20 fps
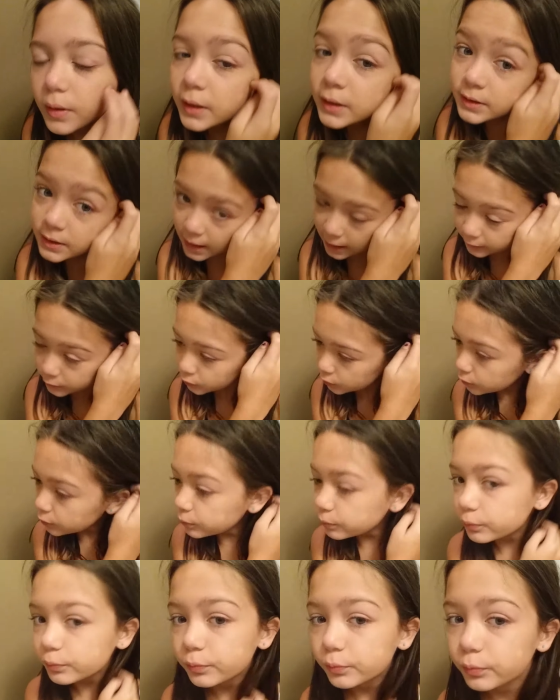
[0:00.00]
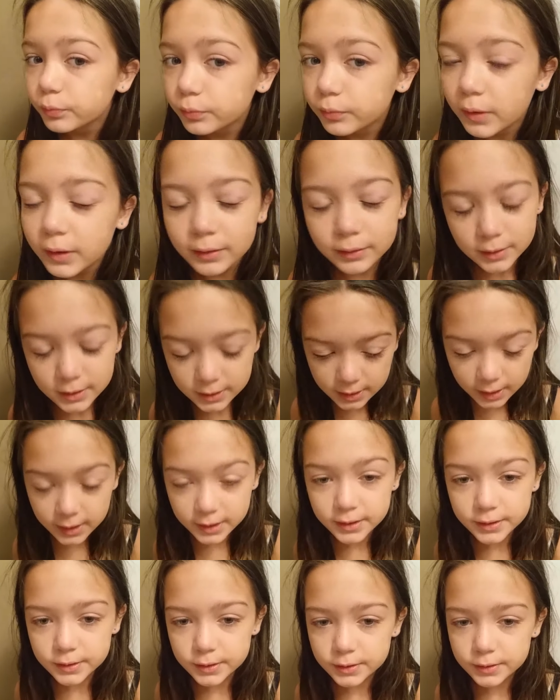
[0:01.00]
it's natural, it looks
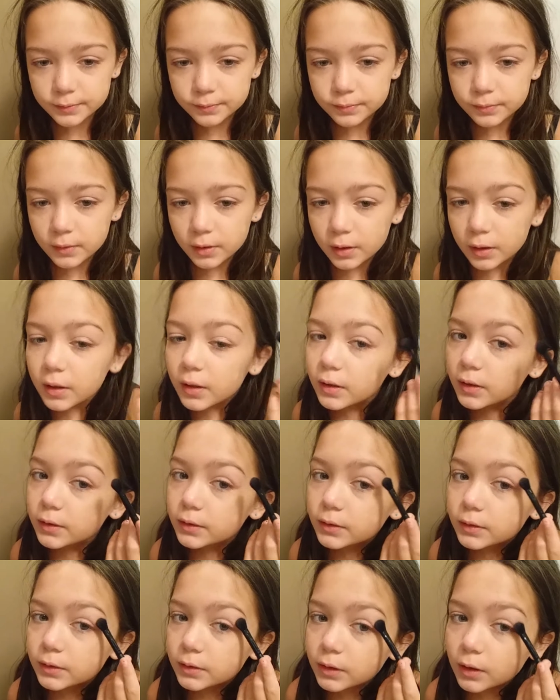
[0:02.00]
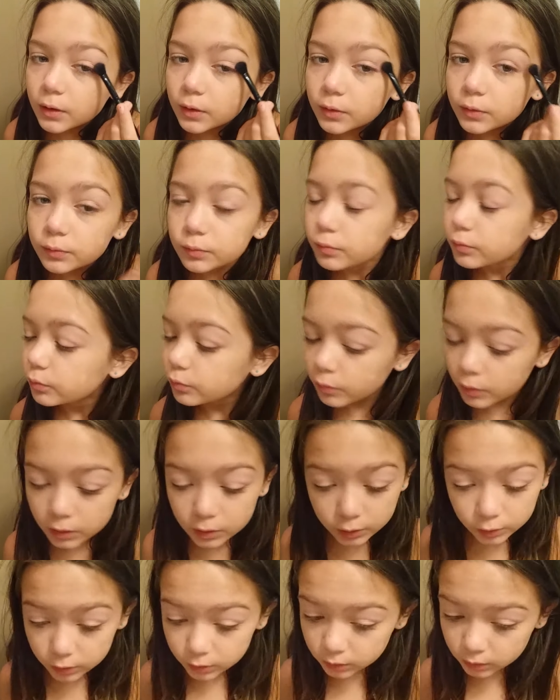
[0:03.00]
nice. So
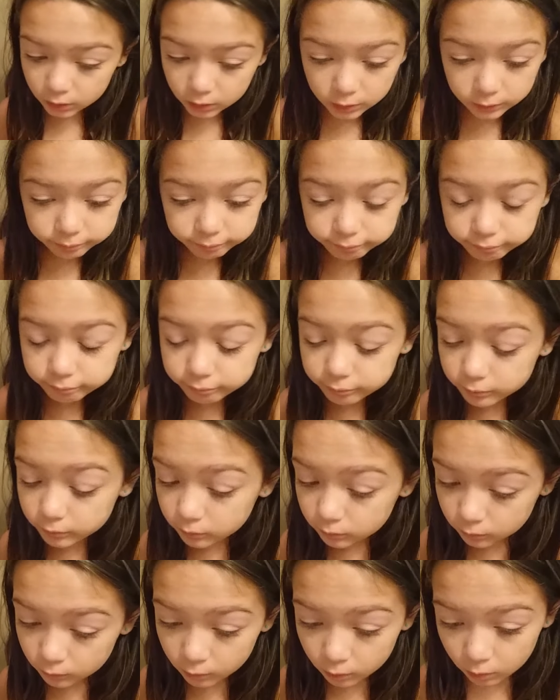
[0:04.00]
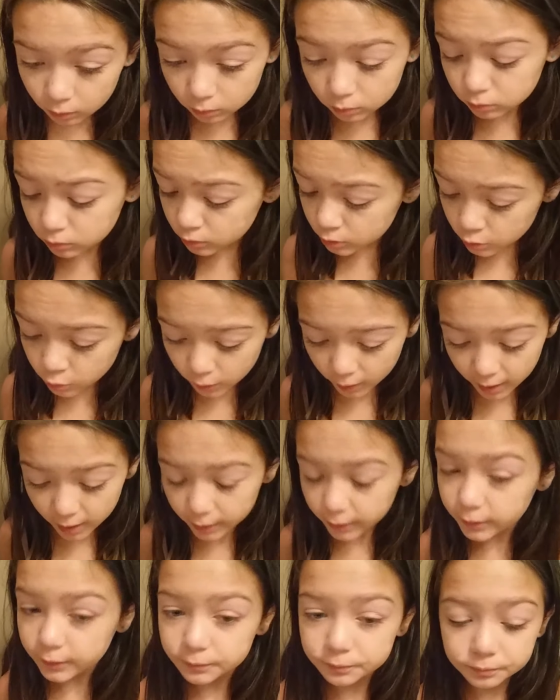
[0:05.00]
we're just gonna do
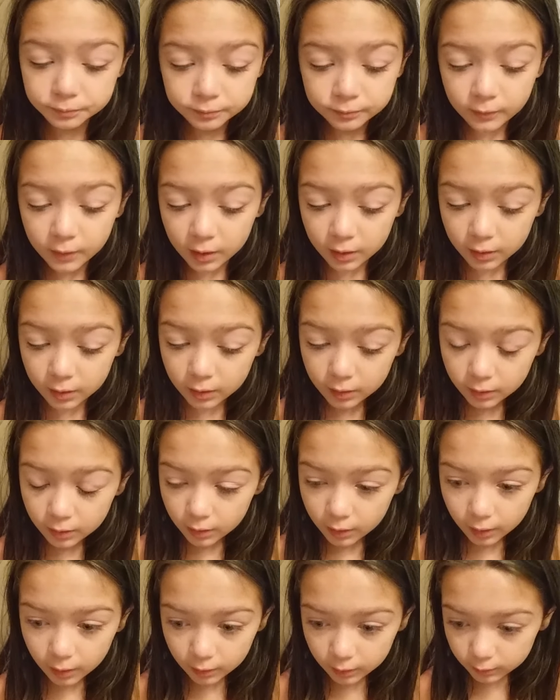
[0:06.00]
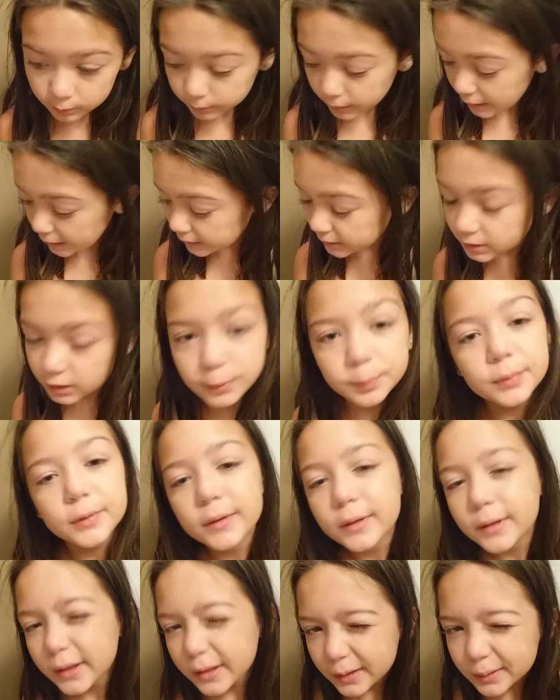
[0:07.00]
that. Um, next
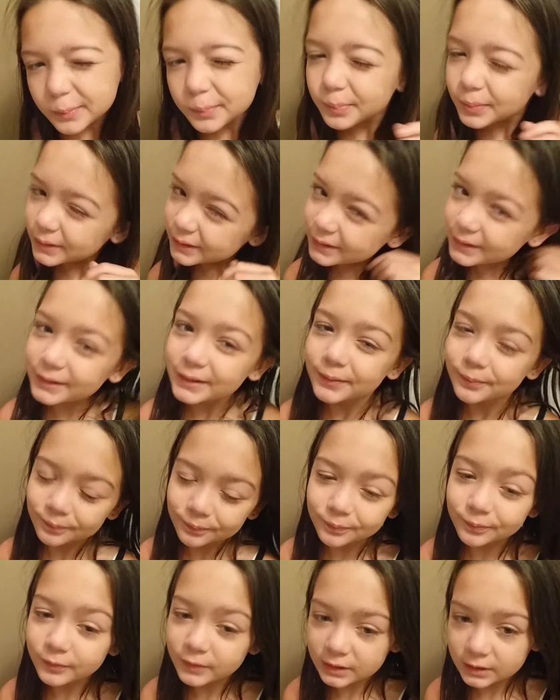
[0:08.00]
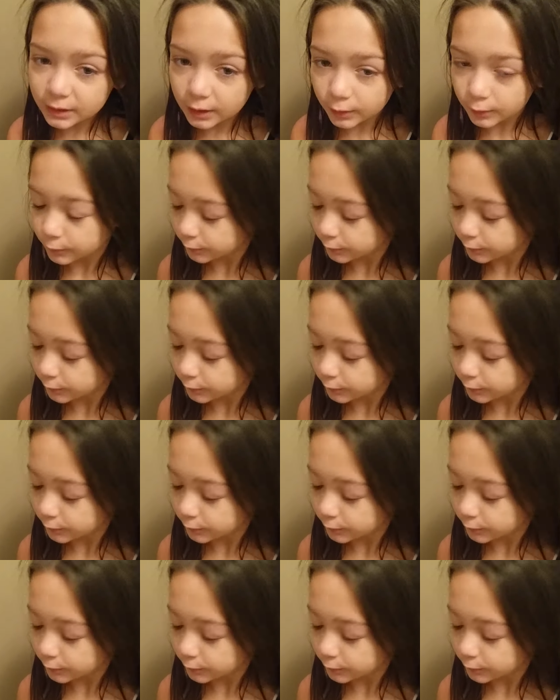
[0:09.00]
up, lips. So,